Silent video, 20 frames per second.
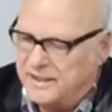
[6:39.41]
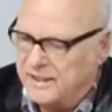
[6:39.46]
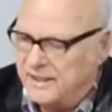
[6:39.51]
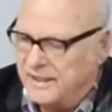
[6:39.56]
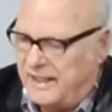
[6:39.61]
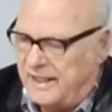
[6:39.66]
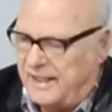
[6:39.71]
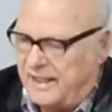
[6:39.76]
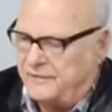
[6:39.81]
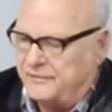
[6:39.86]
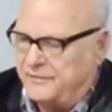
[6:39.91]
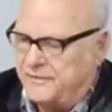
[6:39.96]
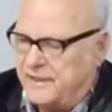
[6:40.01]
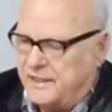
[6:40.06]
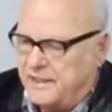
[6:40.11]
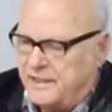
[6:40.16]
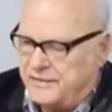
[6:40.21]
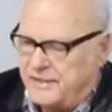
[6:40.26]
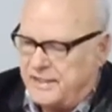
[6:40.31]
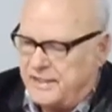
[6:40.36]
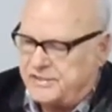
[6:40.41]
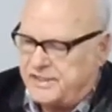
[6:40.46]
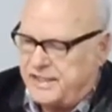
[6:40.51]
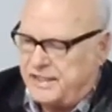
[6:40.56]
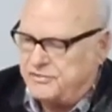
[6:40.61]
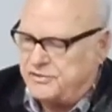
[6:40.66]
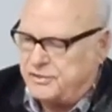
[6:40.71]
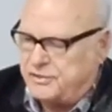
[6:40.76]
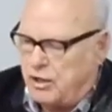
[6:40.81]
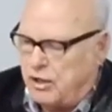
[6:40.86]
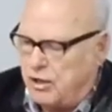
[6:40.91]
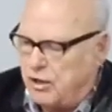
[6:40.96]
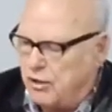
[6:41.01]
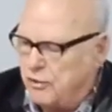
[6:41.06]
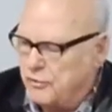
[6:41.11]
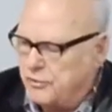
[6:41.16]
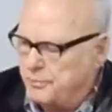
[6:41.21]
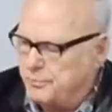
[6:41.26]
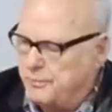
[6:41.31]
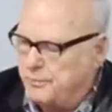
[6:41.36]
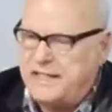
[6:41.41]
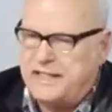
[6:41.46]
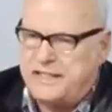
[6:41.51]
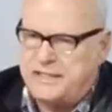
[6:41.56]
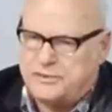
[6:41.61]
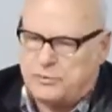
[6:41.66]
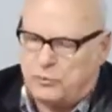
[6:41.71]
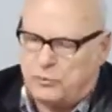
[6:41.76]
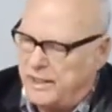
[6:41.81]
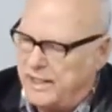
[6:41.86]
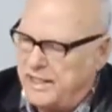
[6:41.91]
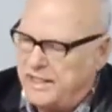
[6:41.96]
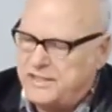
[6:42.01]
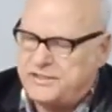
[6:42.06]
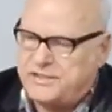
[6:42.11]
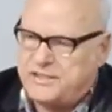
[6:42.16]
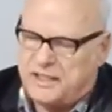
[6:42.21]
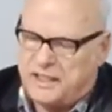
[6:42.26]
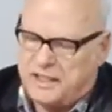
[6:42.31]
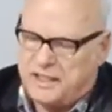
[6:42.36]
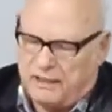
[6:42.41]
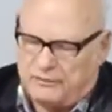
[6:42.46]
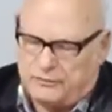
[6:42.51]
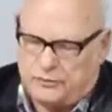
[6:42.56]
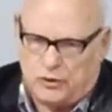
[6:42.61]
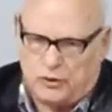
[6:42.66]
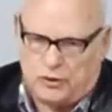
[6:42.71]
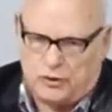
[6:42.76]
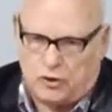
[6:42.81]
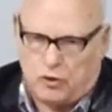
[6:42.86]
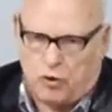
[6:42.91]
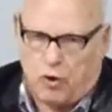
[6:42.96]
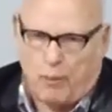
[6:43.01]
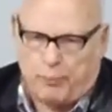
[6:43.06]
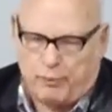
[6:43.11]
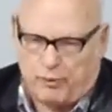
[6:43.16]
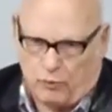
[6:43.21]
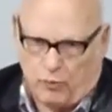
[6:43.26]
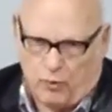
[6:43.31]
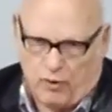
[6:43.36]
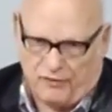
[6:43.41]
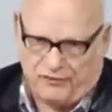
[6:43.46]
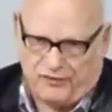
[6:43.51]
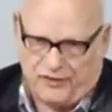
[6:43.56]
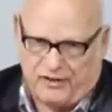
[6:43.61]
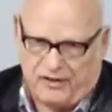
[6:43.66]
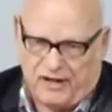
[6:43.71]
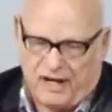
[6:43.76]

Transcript: And this gives you all the means and ways of doing corporate warfare.